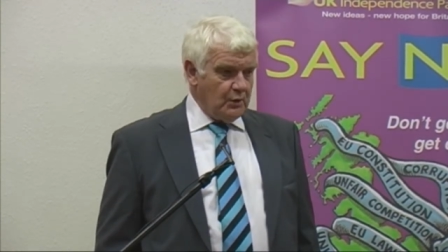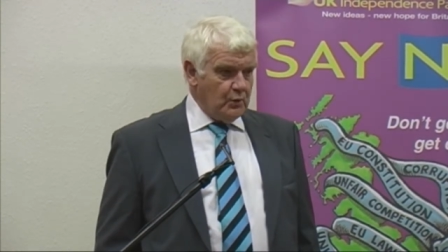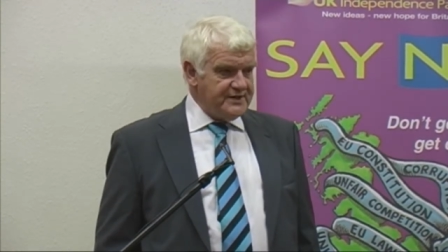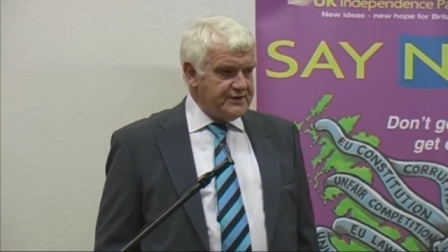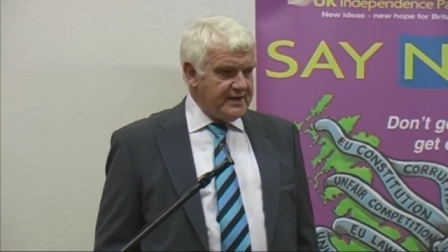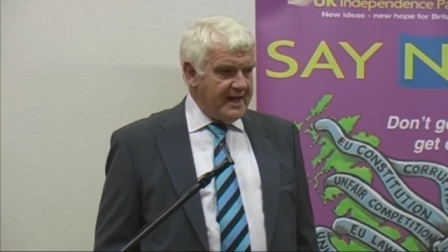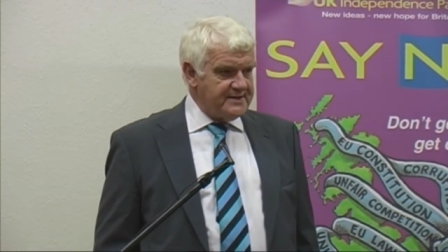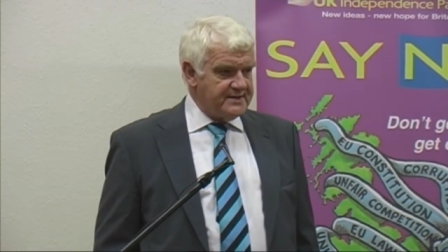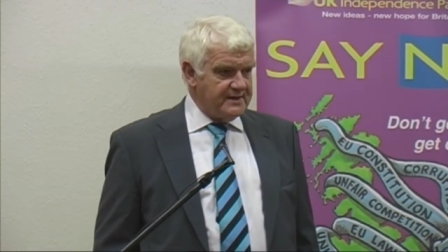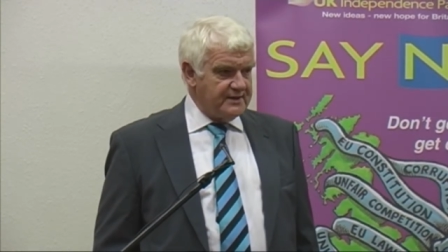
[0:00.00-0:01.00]
which
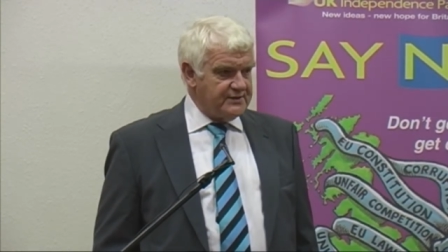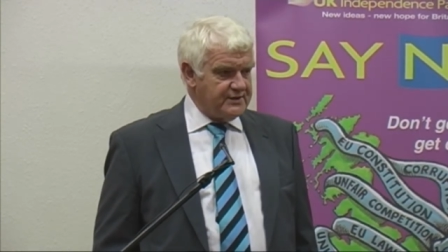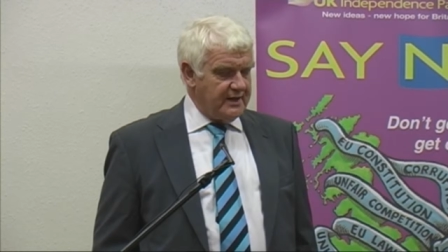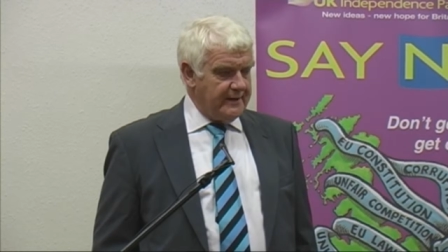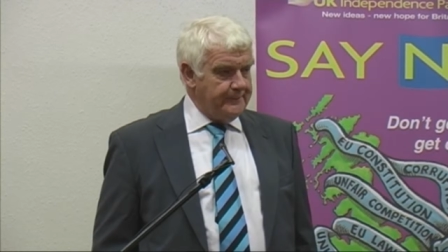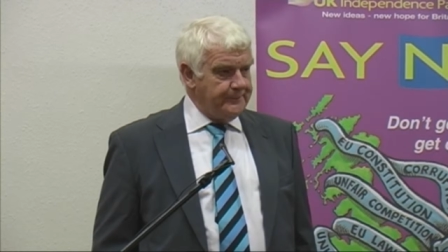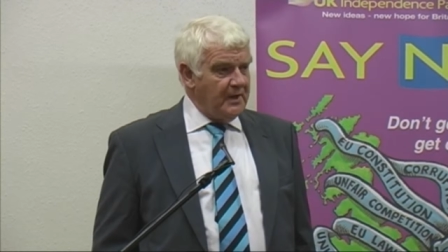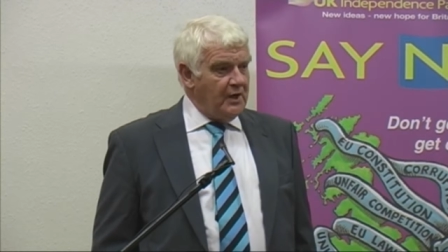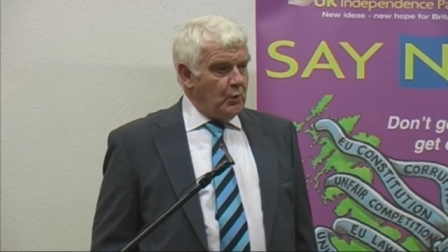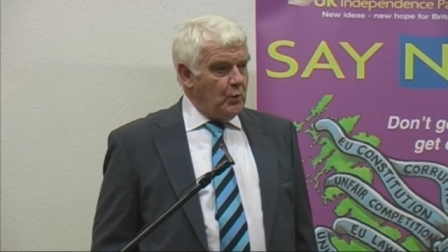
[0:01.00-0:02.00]
says that um,
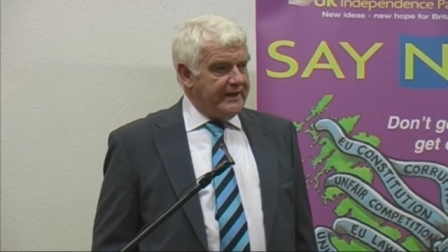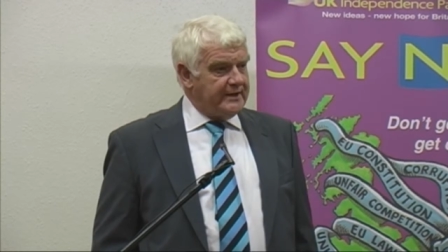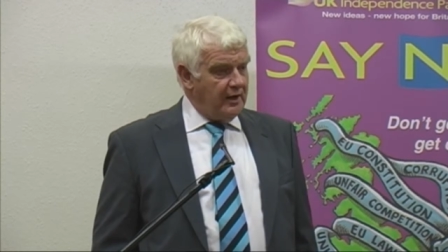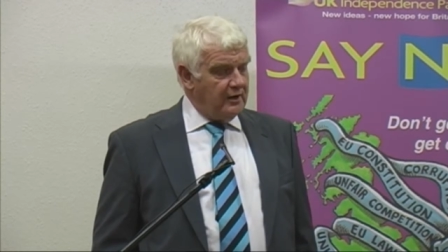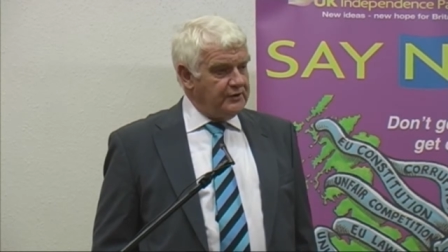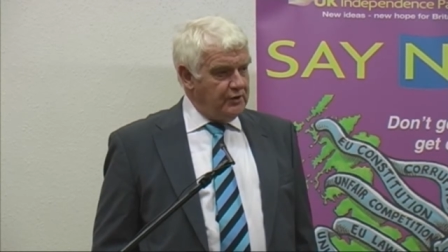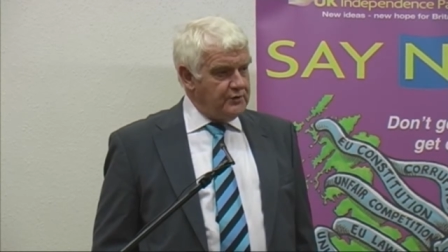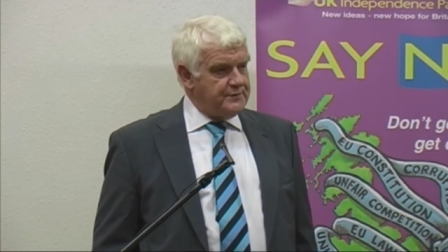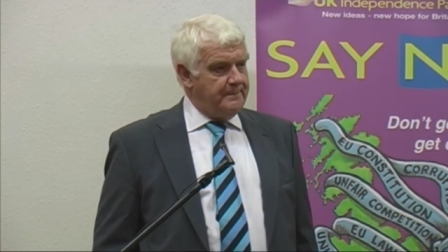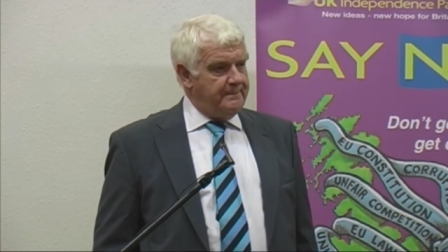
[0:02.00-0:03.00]
we can't
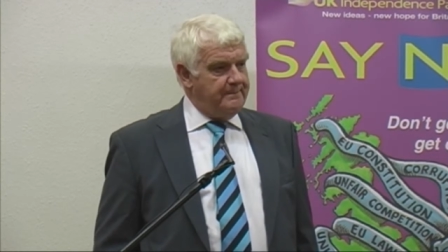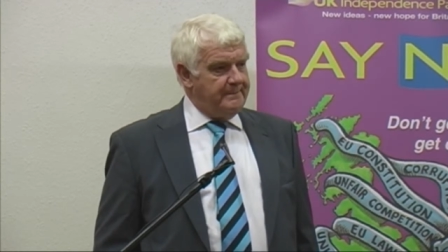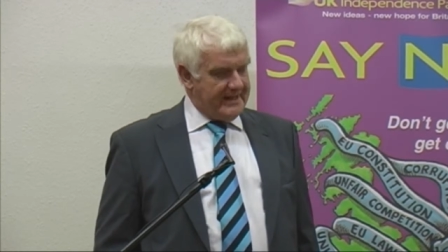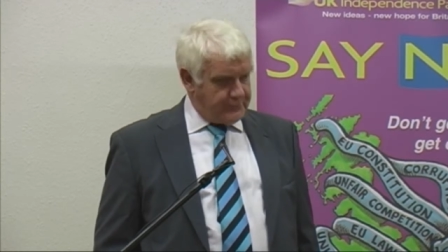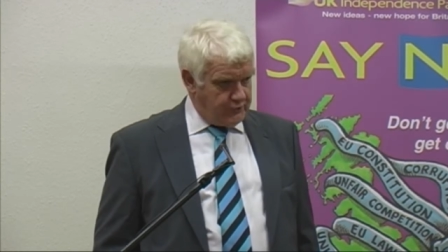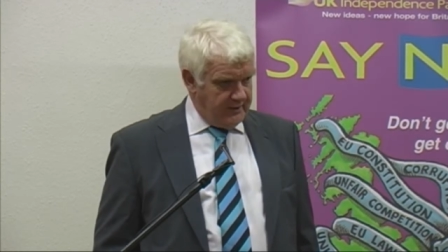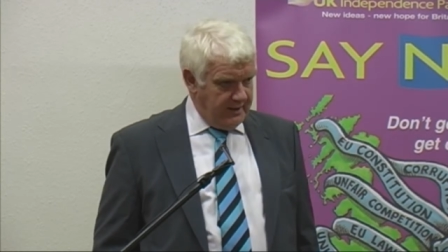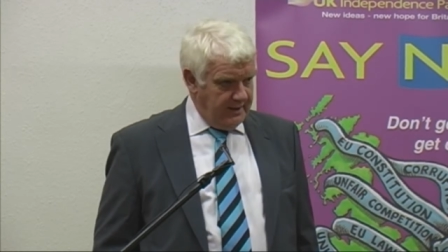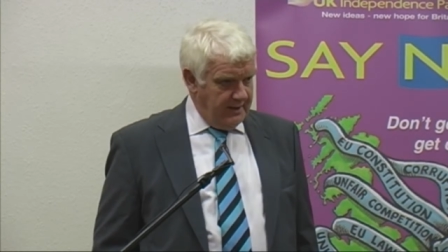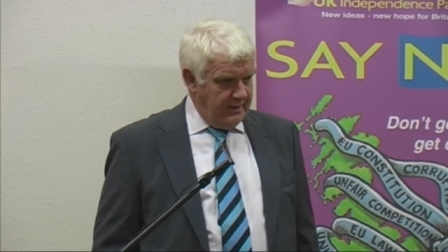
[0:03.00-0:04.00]
use
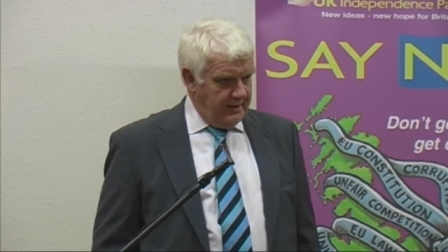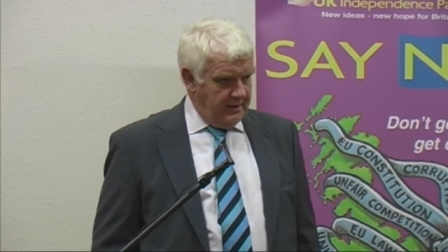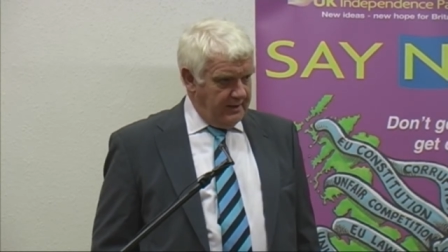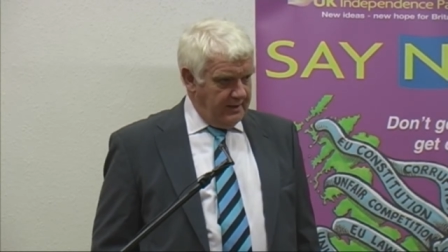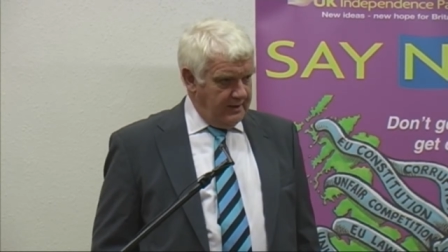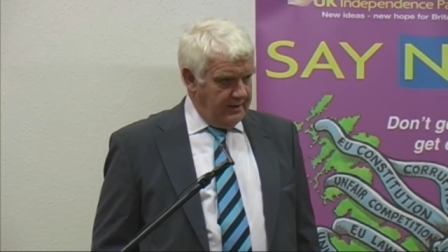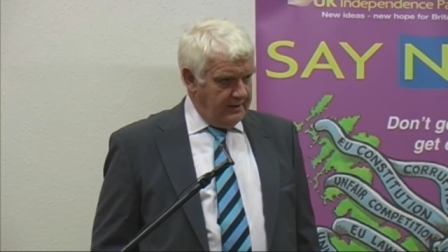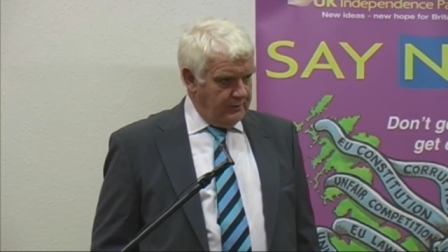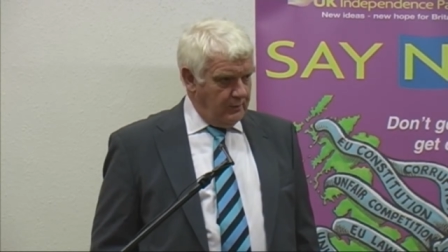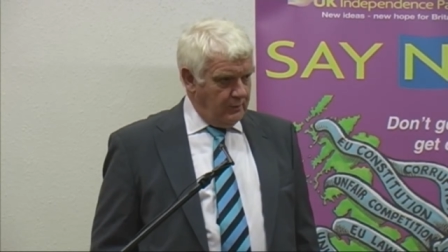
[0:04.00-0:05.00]
battery uh,